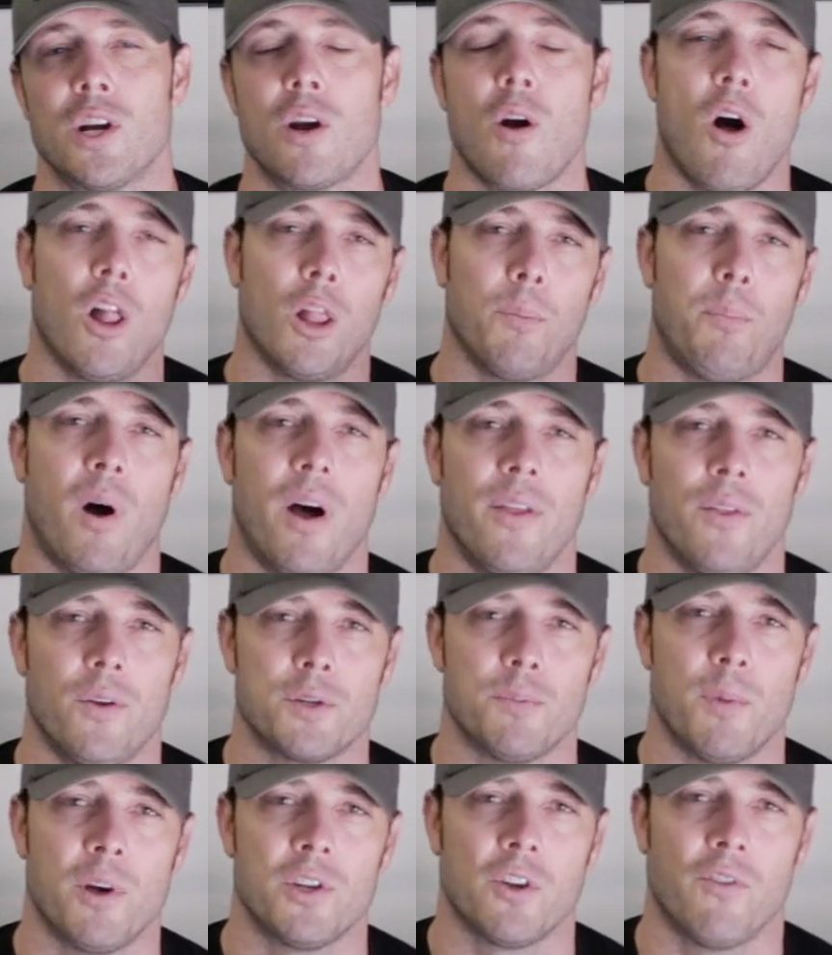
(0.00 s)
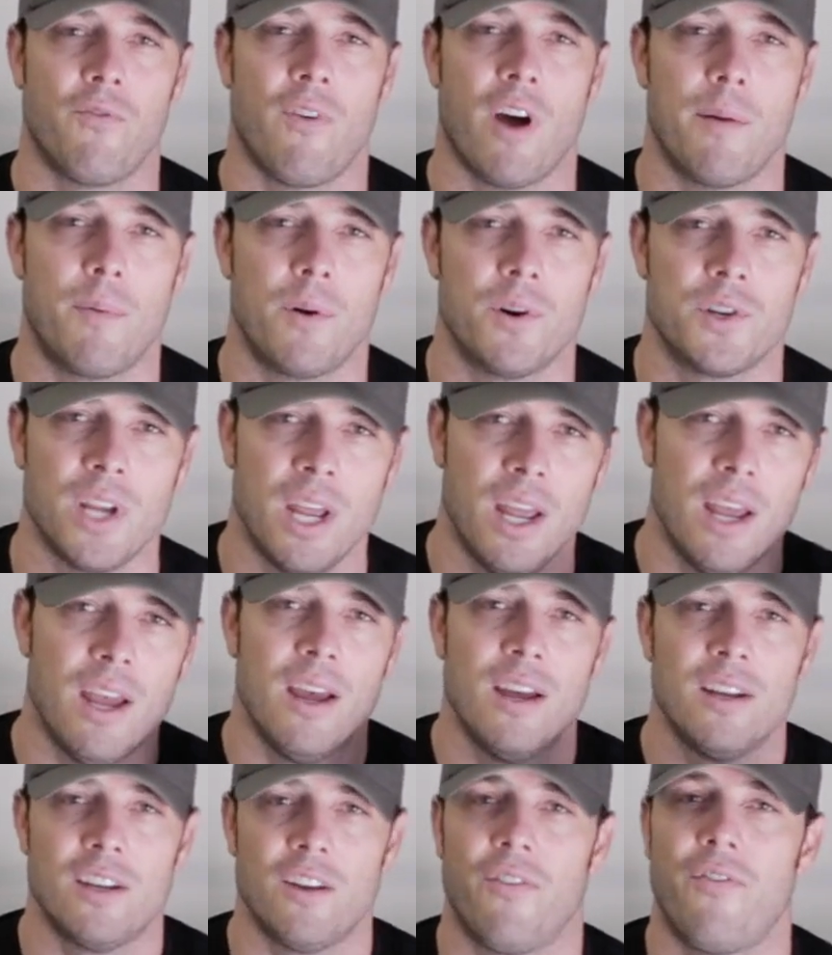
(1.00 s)
and call upon those muscle fibers
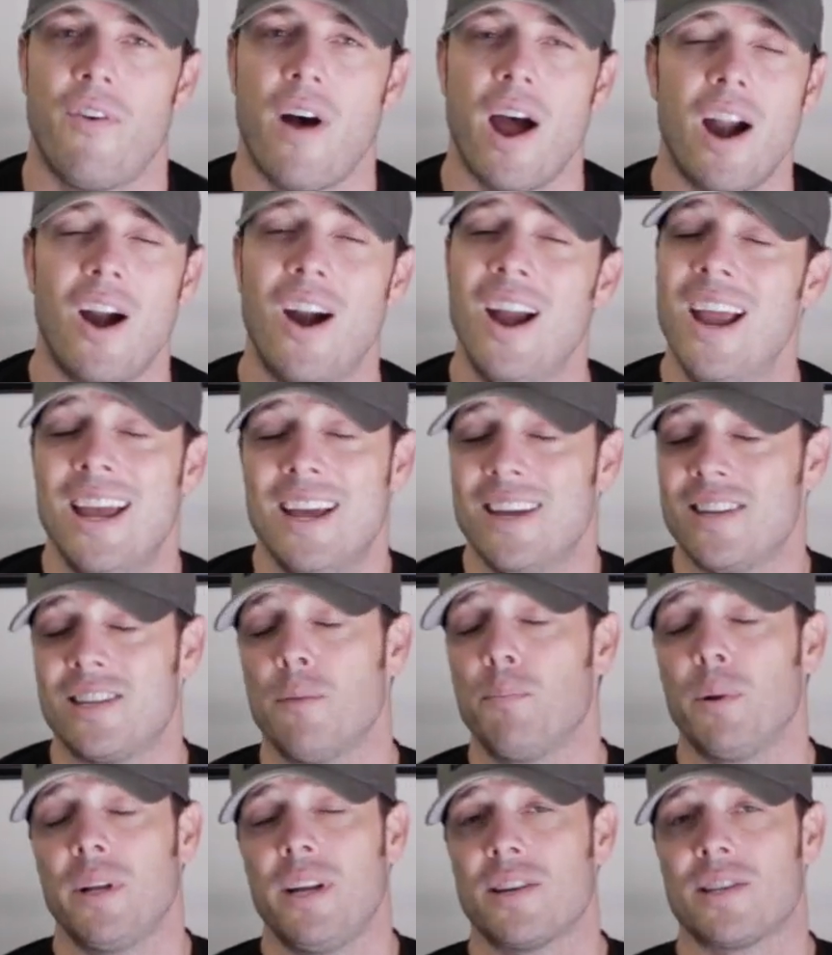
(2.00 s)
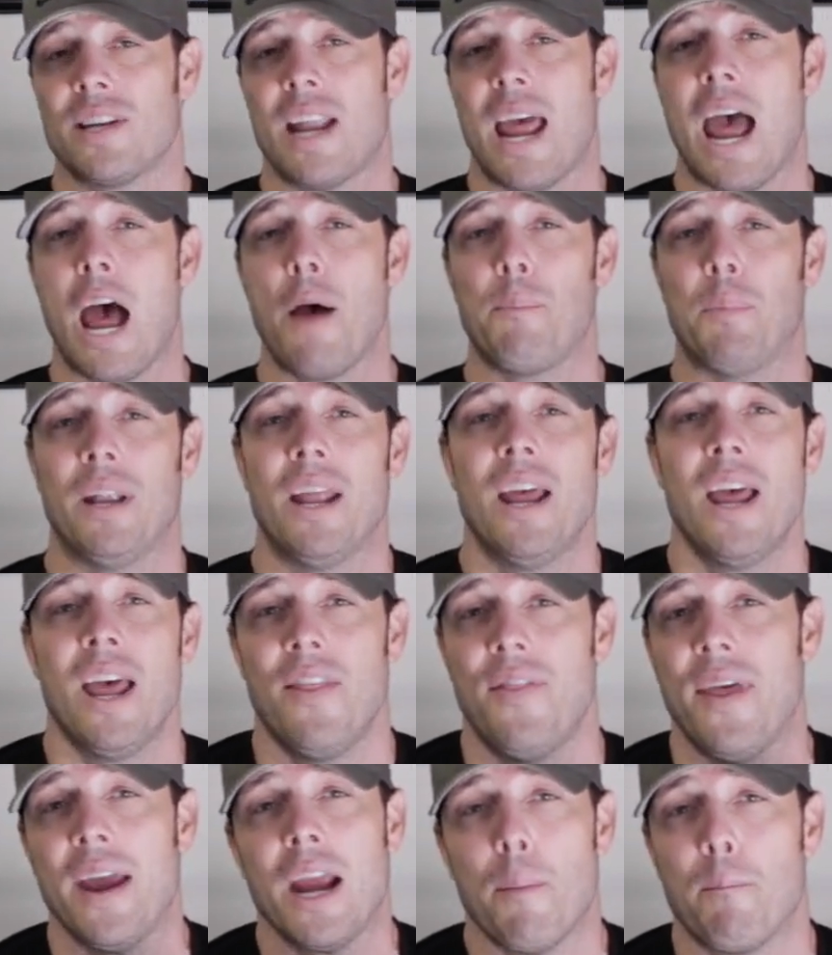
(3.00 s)
to fire simply doesn't happen.
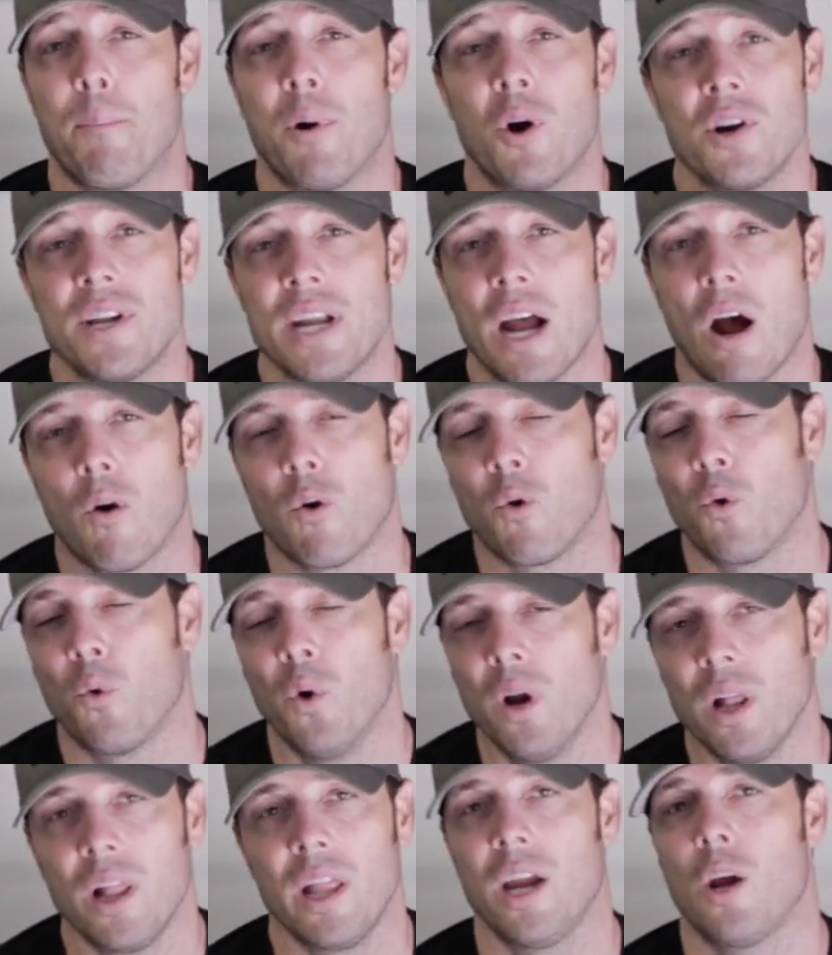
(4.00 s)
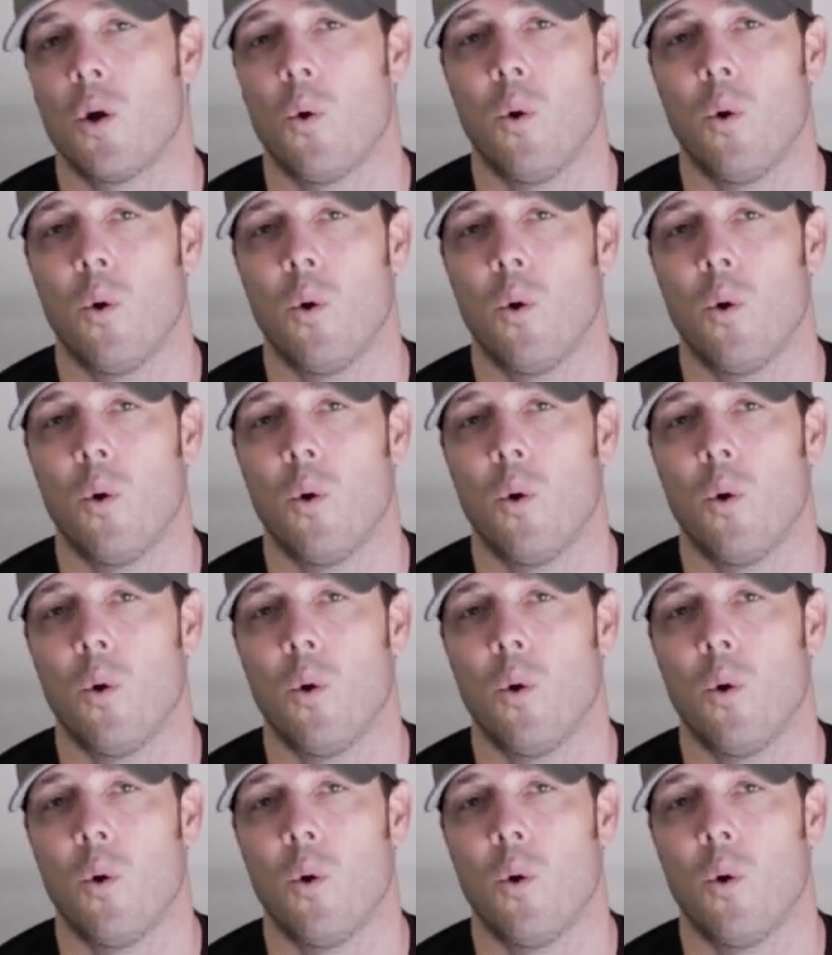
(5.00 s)
They get burnt out really